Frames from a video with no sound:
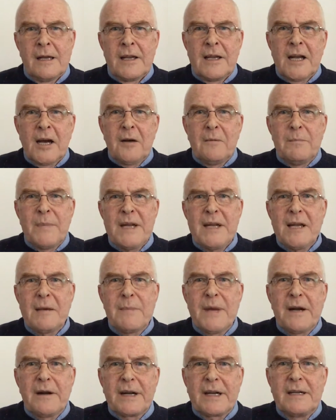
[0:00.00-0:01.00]
You know, many
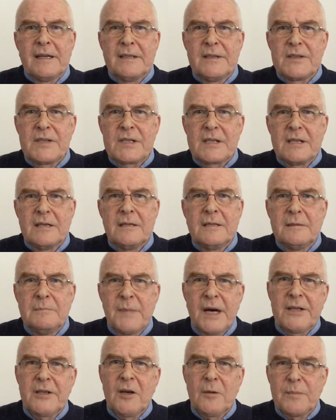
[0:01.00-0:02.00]
Americans
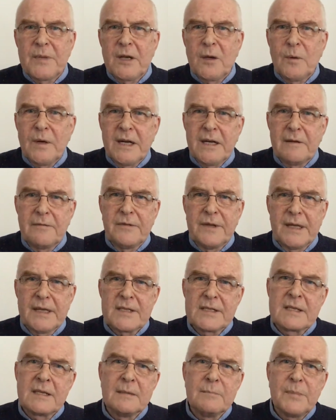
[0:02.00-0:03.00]
might not be aware of
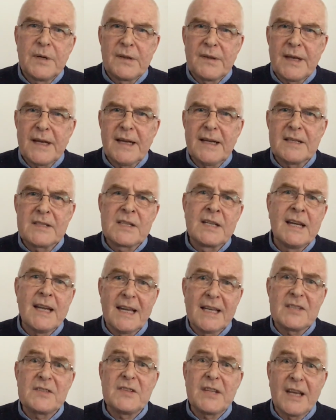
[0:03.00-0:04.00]
this, but theirs
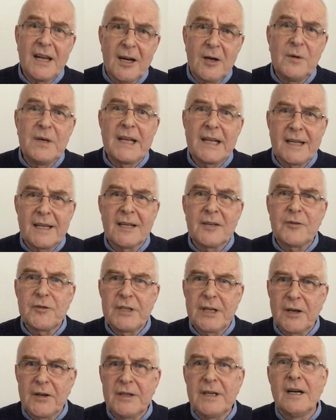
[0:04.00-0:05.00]
is the only
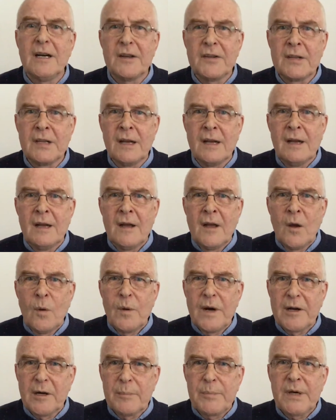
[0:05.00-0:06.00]
country on earth
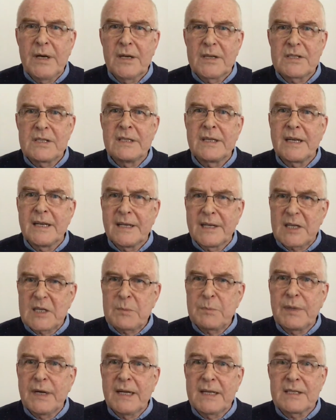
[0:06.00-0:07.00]
where a person can
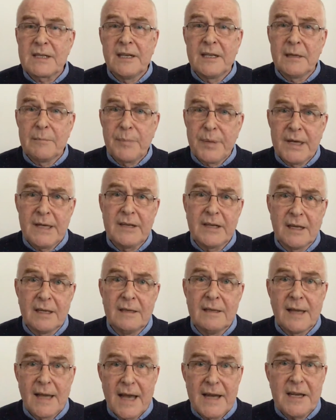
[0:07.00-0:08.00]
express an
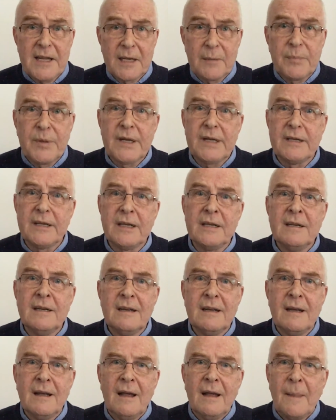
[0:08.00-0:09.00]
opinion, any opinion,
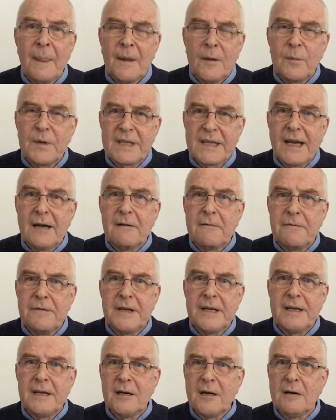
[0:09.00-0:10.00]
without
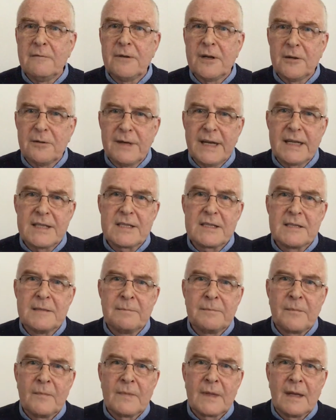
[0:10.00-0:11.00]
fear of arrest.